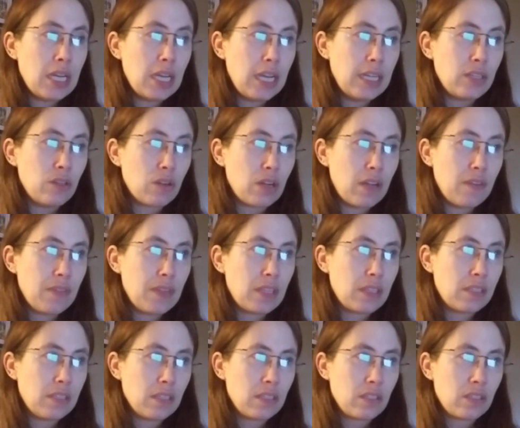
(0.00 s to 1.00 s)
I don't have the
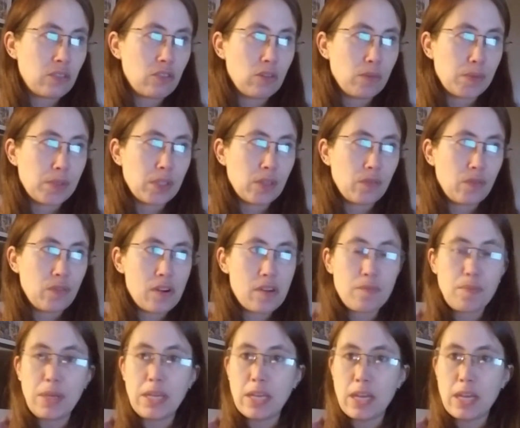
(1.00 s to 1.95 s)
scent description in front of me.